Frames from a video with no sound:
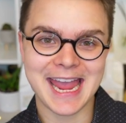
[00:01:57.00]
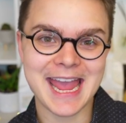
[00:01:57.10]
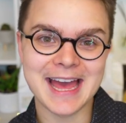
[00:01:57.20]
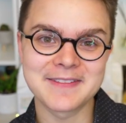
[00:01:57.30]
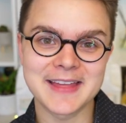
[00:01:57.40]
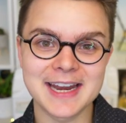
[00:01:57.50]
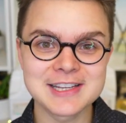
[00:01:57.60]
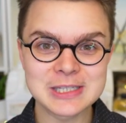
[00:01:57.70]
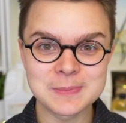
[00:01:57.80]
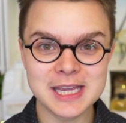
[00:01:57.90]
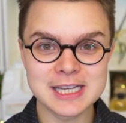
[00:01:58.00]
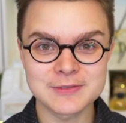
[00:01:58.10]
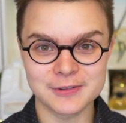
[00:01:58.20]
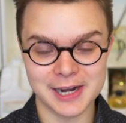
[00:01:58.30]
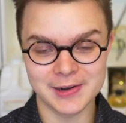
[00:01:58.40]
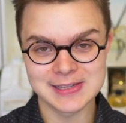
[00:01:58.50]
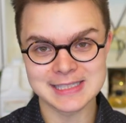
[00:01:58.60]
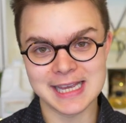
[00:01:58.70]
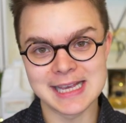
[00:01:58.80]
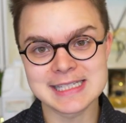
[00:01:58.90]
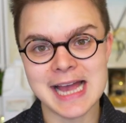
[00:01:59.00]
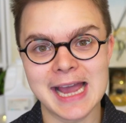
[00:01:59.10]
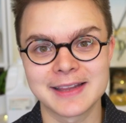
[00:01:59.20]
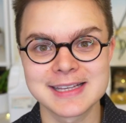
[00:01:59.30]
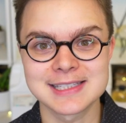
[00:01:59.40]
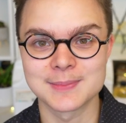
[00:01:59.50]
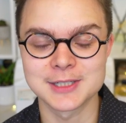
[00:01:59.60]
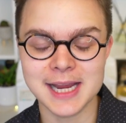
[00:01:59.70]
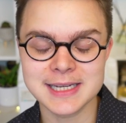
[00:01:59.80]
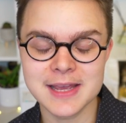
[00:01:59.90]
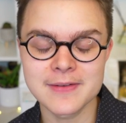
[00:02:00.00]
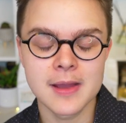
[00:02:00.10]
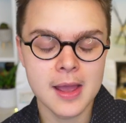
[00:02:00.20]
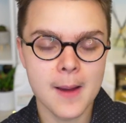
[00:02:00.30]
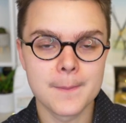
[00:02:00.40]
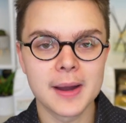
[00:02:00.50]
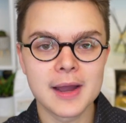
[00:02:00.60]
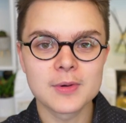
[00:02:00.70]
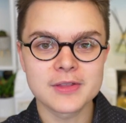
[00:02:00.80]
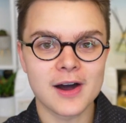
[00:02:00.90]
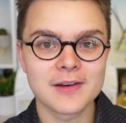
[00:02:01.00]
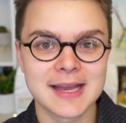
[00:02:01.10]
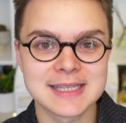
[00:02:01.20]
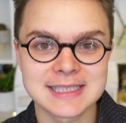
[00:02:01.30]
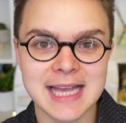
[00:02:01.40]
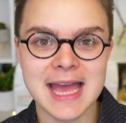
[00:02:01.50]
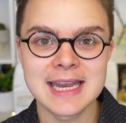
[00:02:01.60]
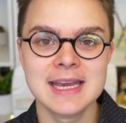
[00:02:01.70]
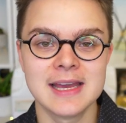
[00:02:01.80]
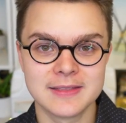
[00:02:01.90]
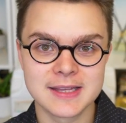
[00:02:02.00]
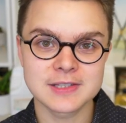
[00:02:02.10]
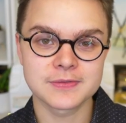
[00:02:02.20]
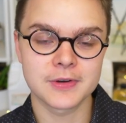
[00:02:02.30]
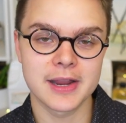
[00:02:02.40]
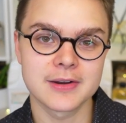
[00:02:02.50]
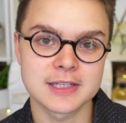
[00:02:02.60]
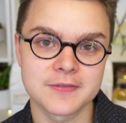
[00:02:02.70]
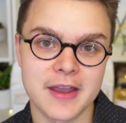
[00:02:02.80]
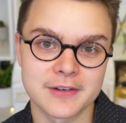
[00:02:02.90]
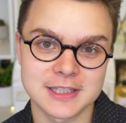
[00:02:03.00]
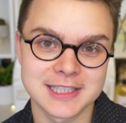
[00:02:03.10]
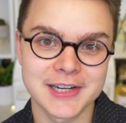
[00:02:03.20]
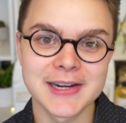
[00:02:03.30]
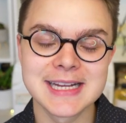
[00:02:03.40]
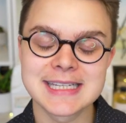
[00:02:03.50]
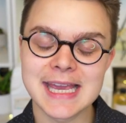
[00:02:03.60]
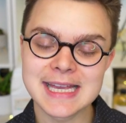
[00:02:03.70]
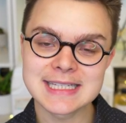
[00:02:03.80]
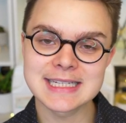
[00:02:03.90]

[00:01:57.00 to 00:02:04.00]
and that is just because fragrance is highly subjective. But with all that said, this fragrance favorite series is